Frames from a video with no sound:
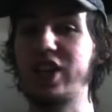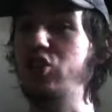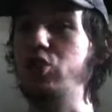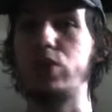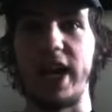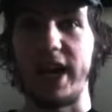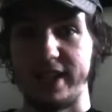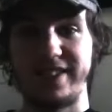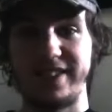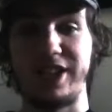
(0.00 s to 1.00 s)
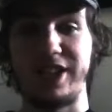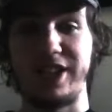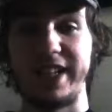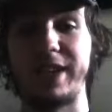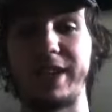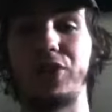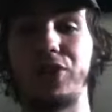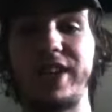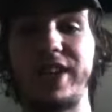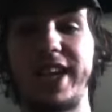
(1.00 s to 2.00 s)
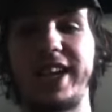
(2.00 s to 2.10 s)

You gotta see him in that movie.